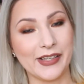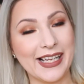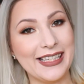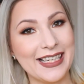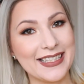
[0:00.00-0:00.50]

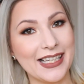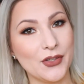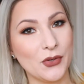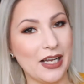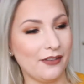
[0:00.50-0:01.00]
Okay, next
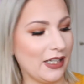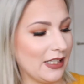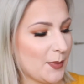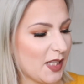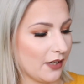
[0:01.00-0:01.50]
I do have
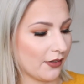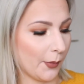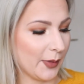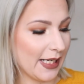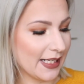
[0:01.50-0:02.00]
a lipstick
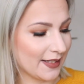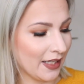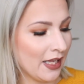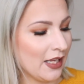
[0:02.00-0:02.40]
from NYX.